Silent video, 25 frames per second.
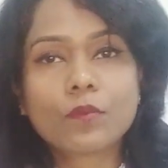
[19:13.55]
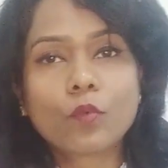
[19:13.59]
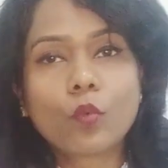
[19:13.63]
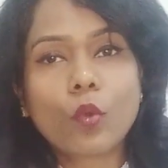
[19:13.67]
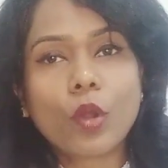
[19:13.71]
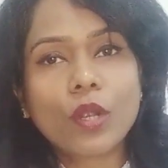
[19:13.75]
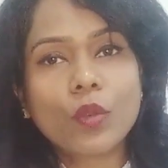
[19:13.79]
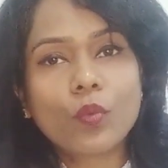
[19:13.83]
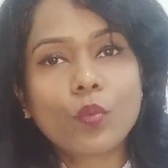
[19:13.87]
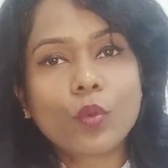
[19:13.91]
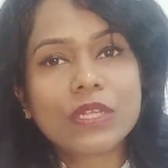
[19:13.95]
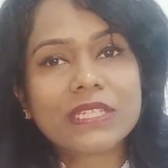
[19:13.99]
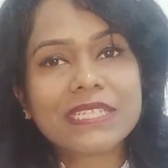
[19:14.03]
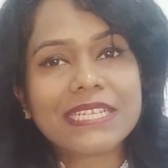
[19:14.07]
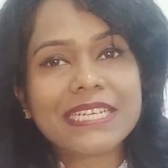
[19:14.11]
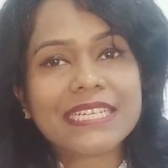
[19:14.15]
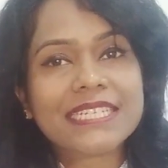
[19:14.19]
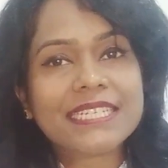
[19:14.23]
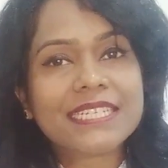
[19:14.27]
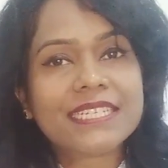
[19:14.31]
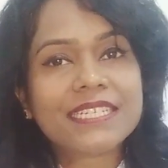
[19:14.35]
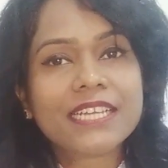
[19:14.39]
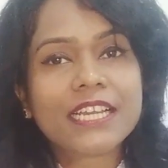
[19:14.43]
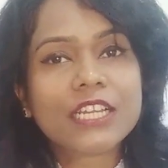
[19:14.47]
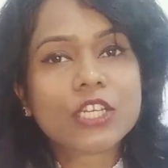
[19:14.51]
what was
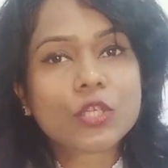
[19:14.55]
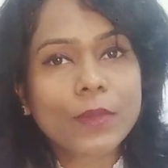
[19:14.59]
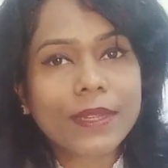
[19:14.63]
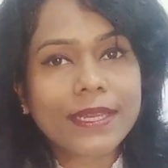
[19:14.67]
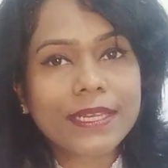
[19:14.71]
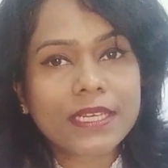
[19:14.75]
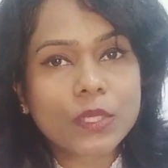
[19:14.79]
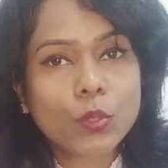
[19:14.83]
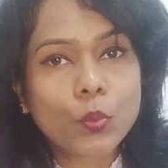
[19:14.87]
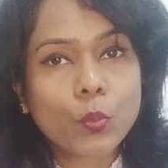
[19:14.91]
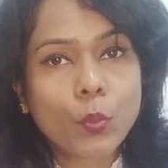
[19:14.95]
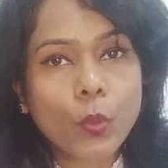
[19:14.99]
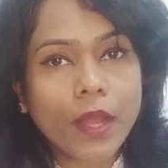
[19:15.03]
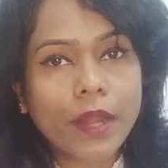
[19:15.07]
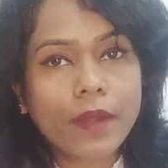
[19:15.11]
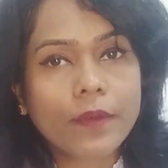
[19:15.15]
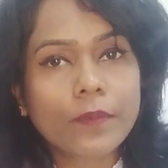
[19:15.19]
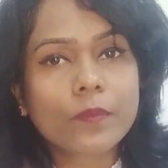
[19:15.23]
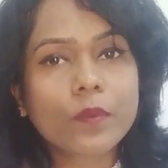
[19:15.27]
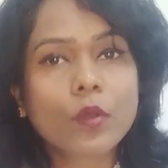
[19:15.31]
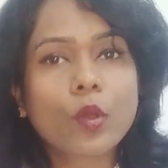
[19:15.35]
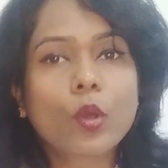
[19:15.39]
Agenda 21